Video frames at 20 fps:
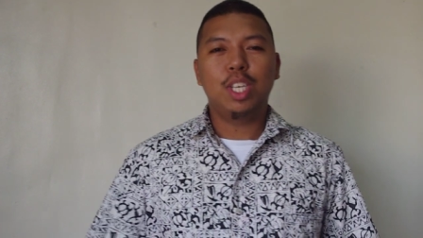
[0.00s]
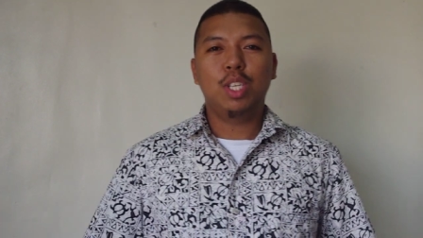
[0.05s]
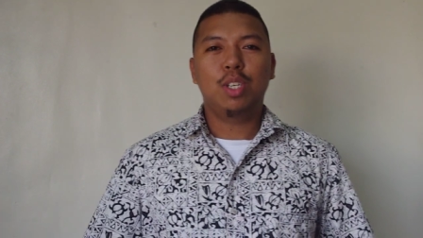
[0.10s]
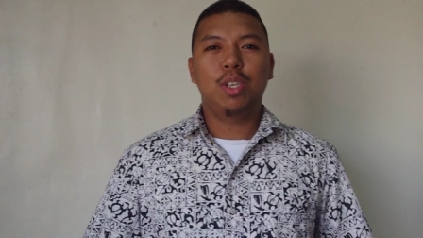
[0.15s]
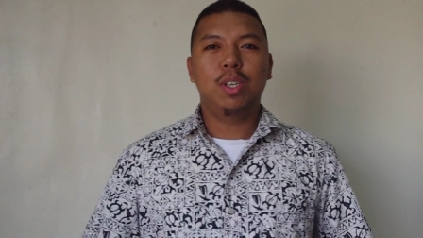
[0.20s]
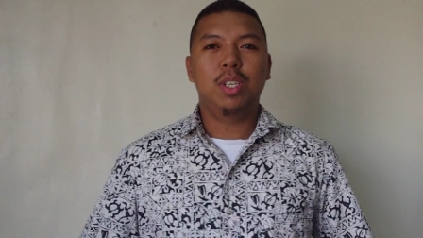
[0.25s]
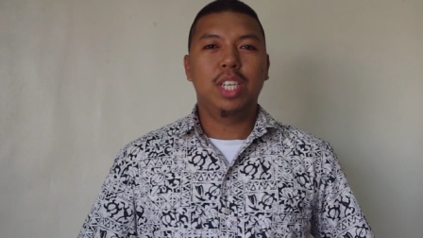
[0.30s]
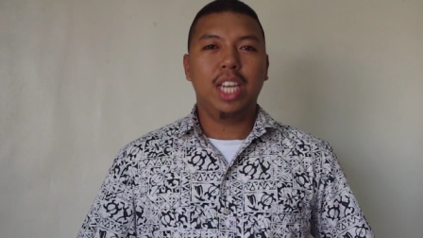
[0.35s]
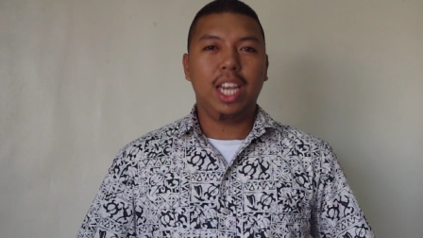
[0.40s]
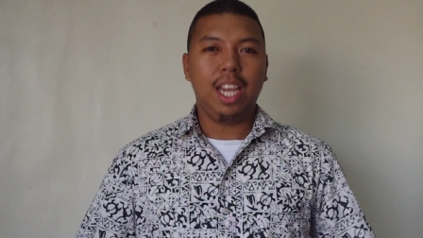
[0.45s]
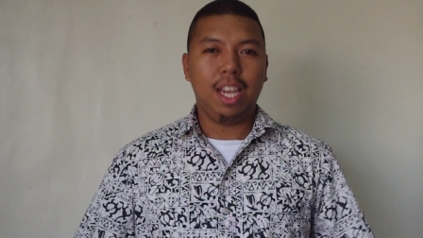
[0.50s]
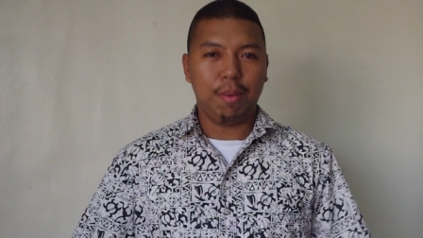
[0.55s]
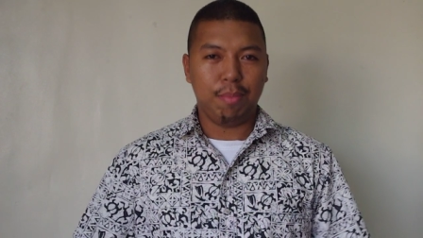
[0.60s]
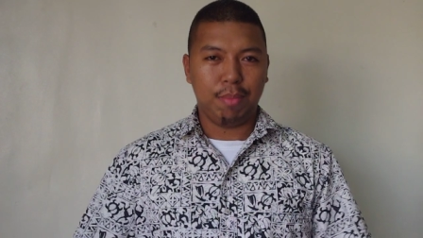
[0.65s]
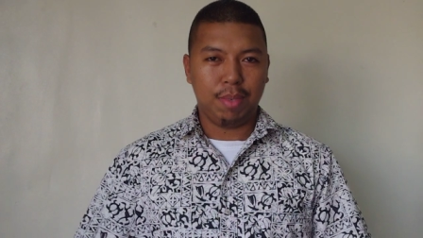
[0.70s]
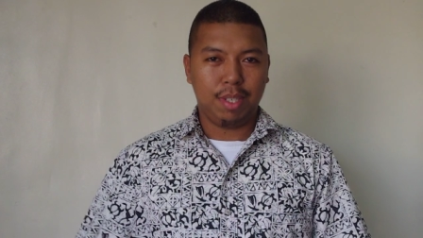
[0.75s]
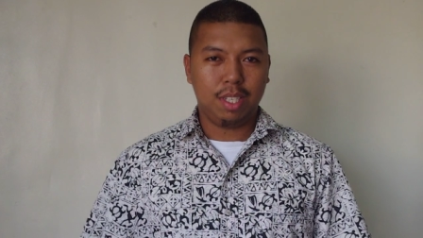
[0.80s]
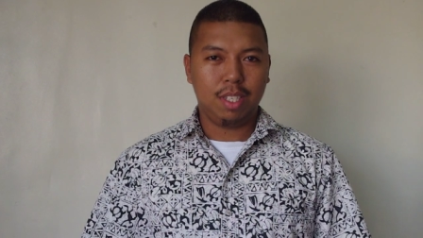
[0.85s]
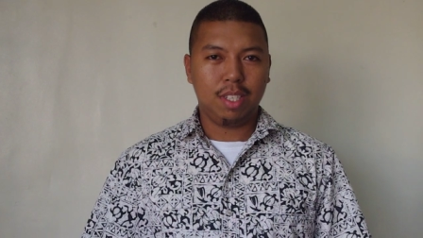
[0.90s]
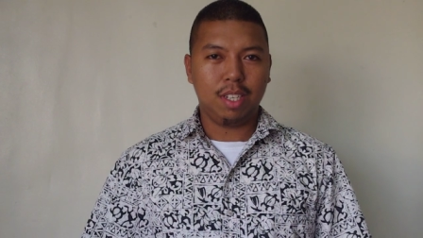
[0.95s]
Teacher
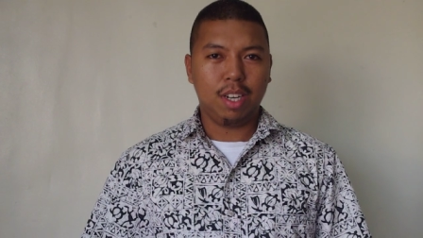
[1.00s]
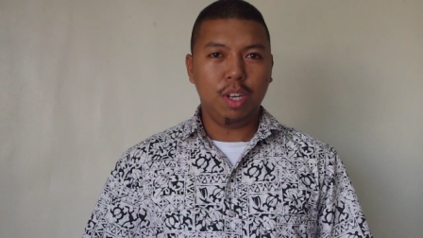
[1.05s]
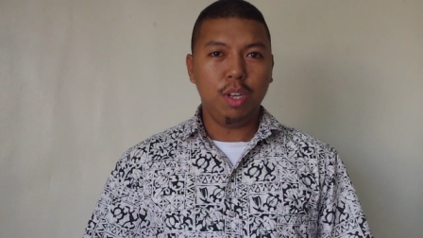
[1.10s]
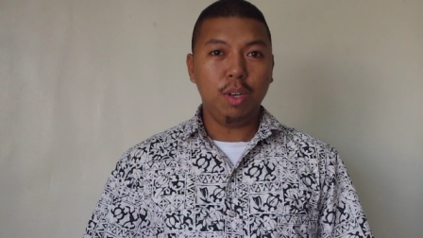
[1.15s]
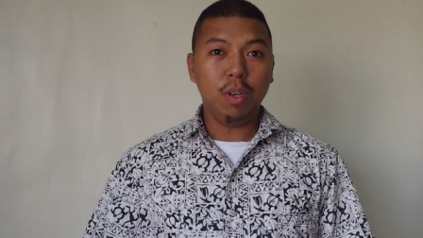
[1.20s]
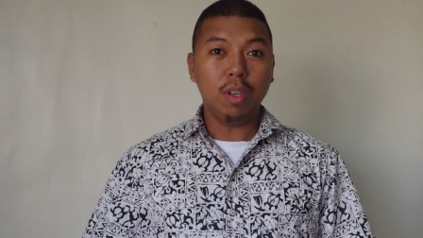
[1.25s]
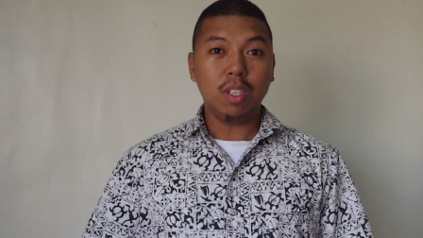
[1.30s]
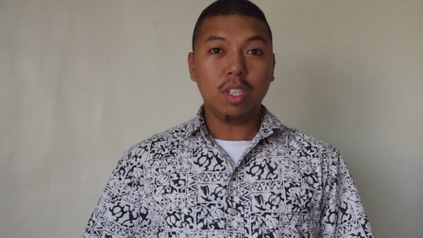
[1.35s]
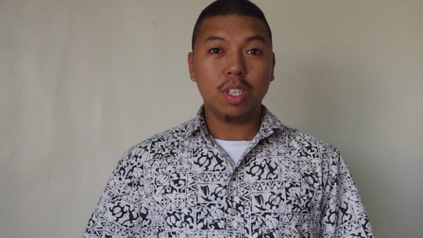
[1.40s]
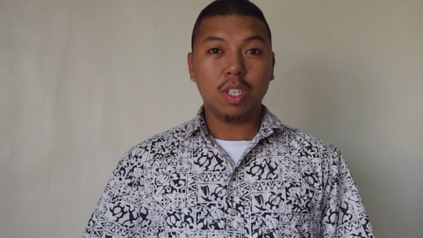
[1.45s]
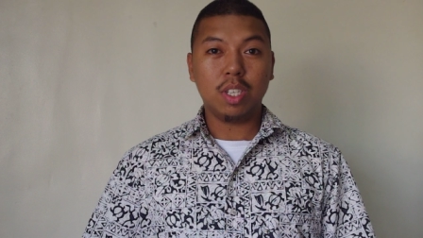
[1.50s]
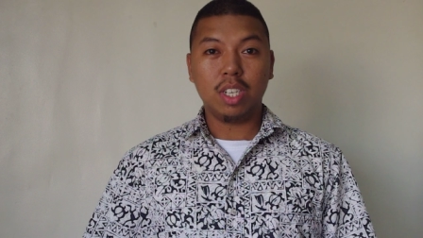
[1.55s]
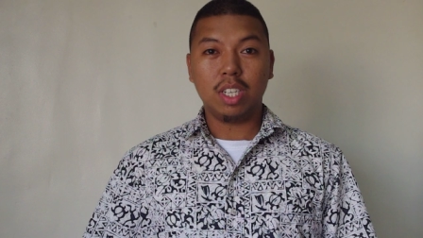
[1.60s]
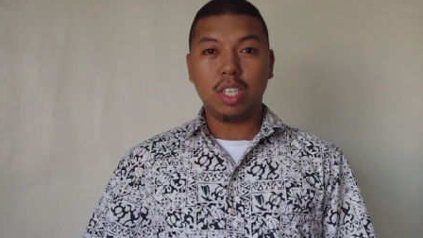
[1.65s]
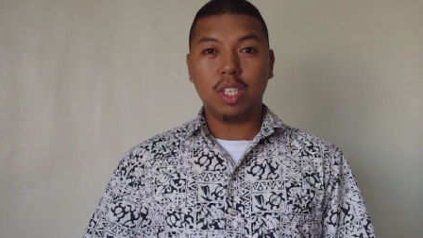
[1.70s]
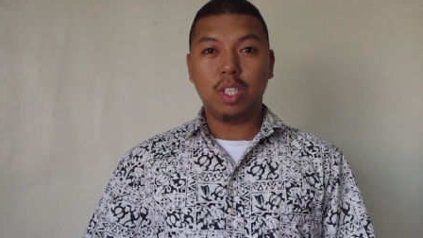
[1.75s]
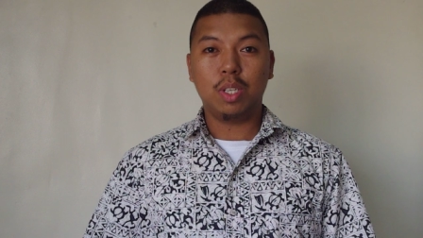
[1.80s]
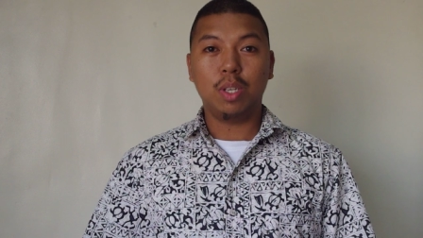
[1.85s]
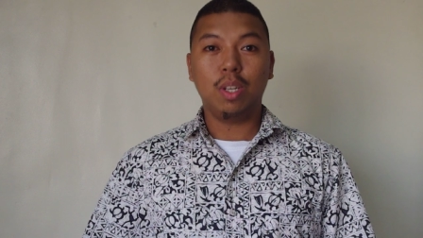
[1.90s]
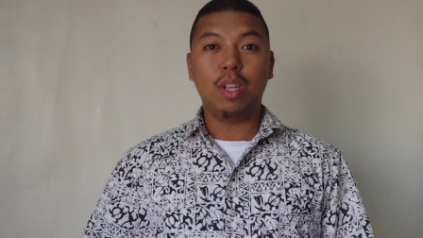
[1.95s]
James. Are you
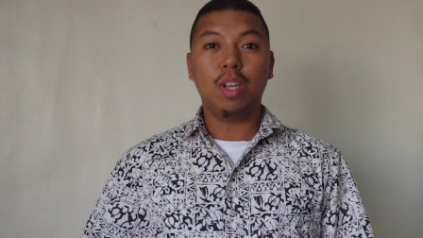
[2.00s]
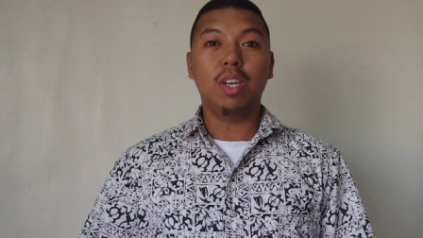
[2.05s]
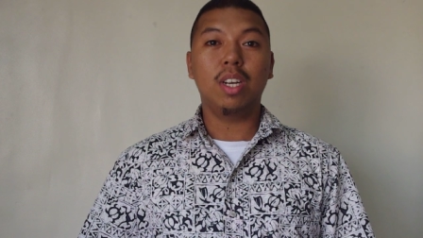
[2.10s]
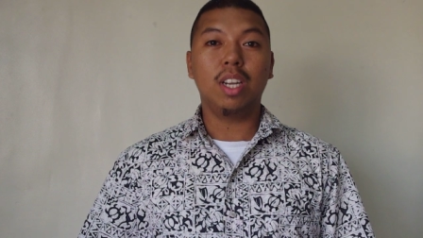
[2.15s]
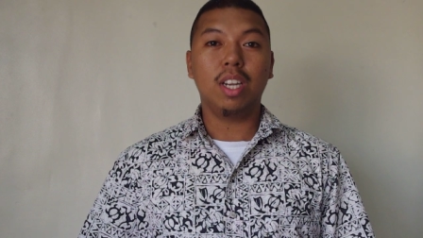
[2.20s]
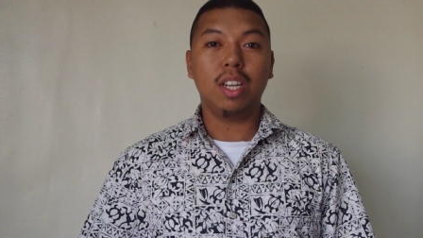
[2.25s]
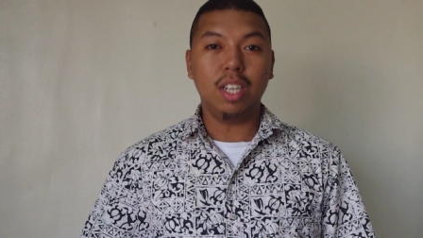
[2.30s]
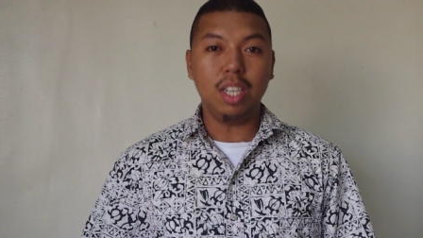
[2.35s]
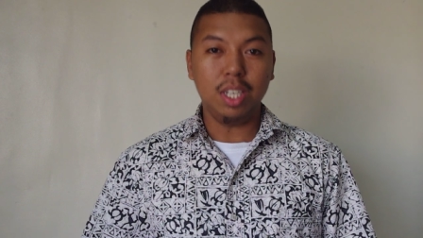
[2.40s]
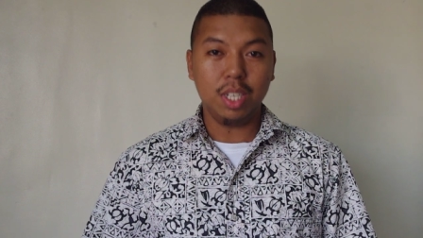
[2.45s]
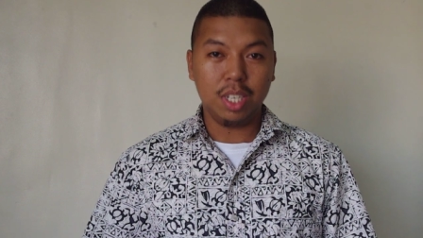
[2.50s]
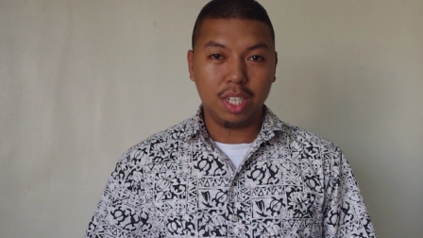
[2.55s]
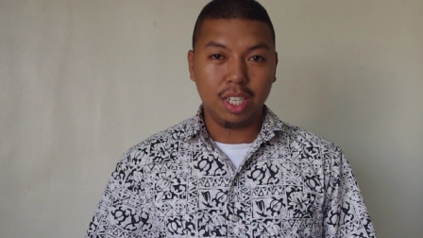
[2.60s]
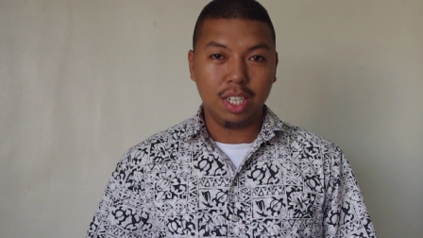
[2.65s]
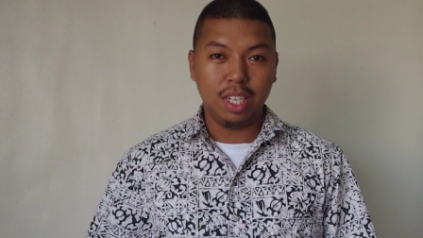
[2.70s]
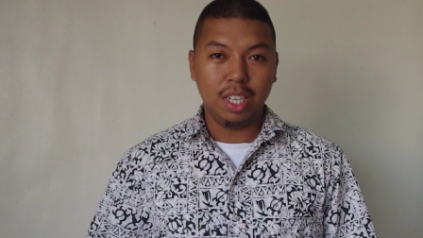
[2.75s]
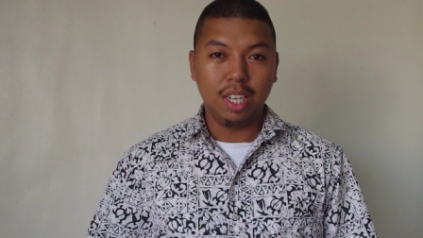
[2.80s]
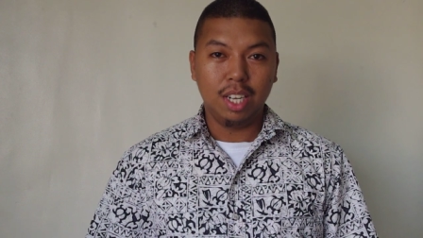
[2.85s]
interested to learn English?